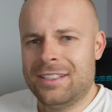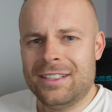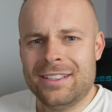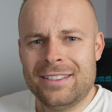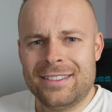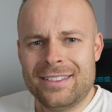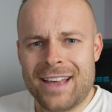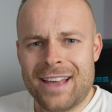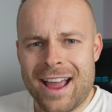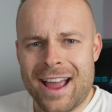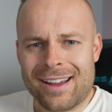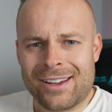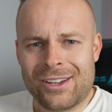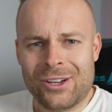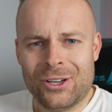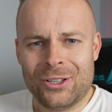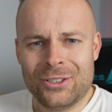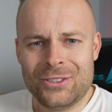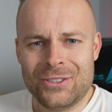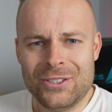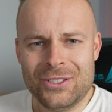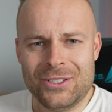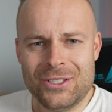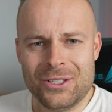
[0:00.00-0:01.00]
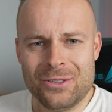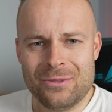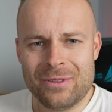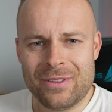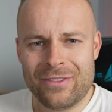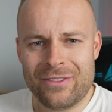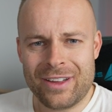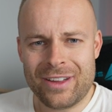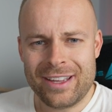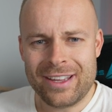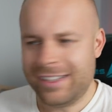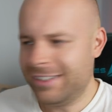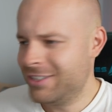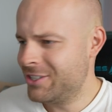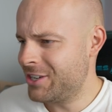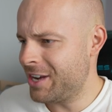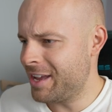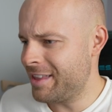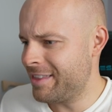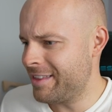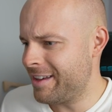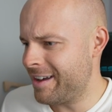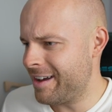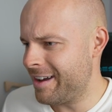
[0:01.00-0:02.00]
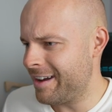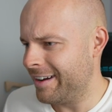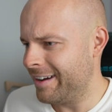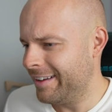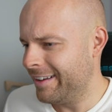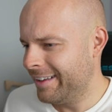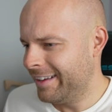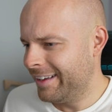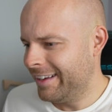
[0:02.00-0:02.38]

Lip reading: has that got to do with each other?